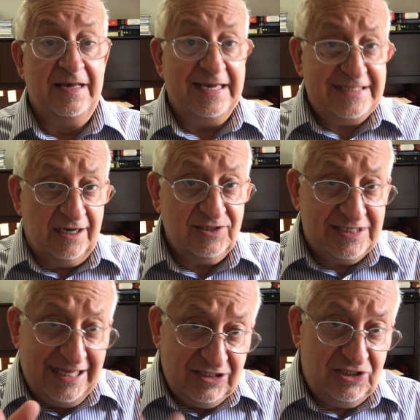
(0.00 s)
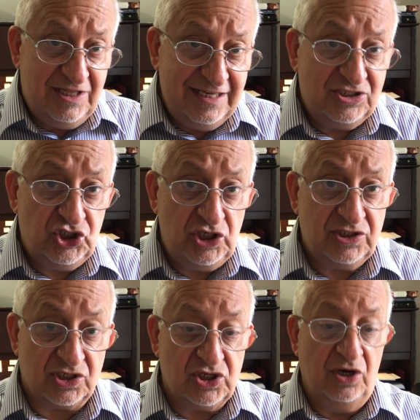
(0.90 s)
It tells us that then
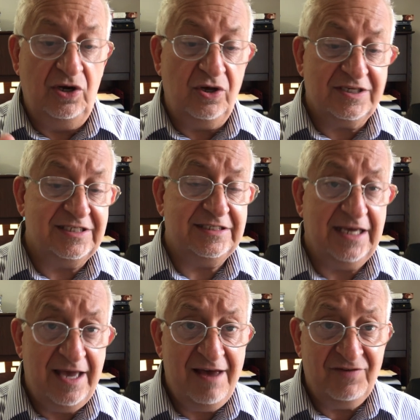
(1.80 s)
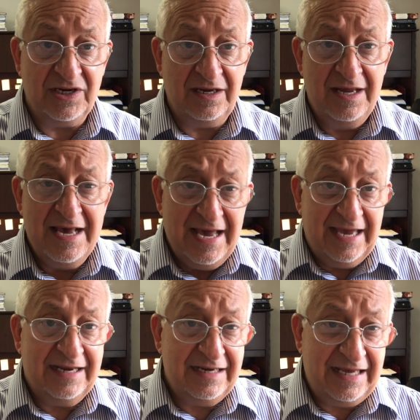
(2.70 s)
Jesus looks to heaven,
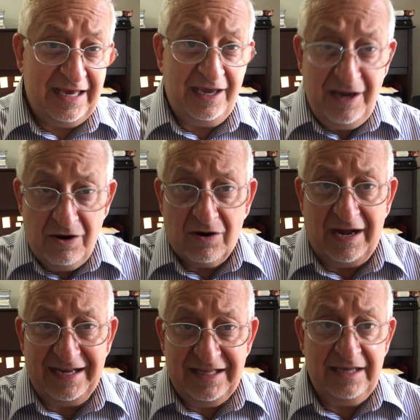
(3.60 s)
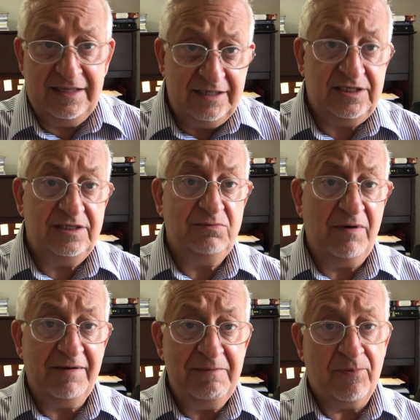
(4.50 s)
and here I think this is
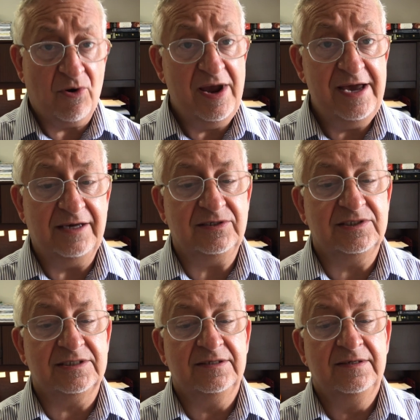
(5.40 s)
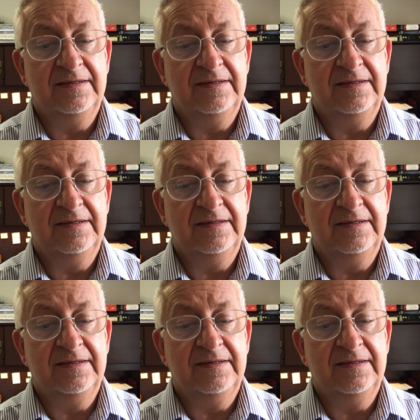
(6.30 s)
where he prays.